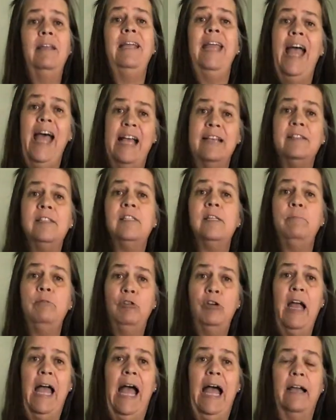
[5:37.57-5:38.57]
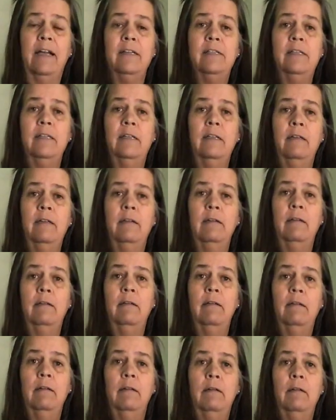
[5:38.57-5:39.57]
Yes, subtract.
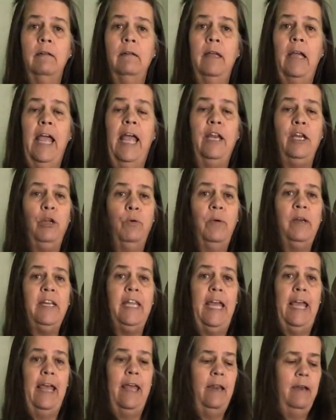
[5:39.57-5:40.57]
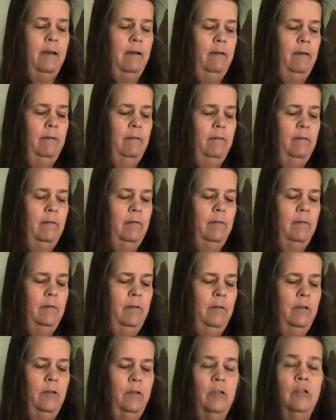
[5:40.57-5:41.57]
And you would get
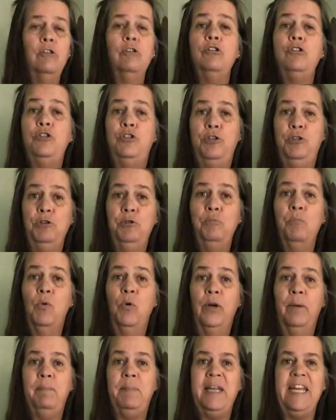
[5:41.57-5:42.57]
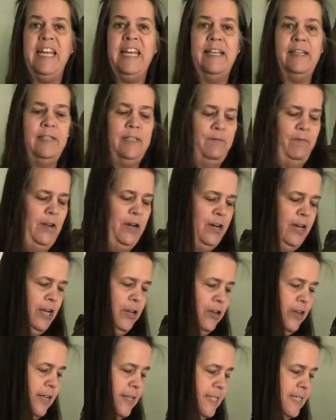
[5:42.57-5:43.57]
2 more bees. Very
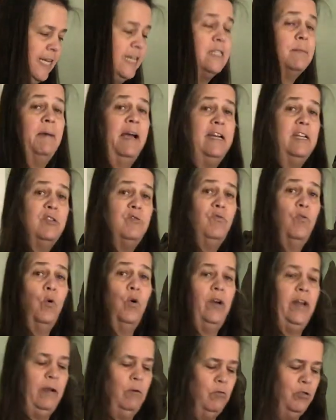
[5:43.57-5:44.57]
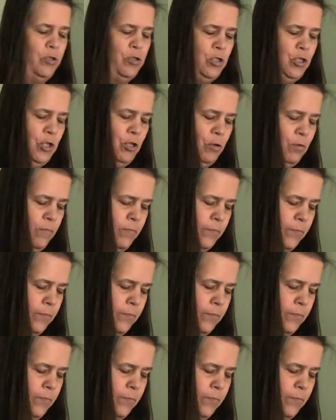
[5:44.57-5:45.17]
good. 6 minus 4 equals 2.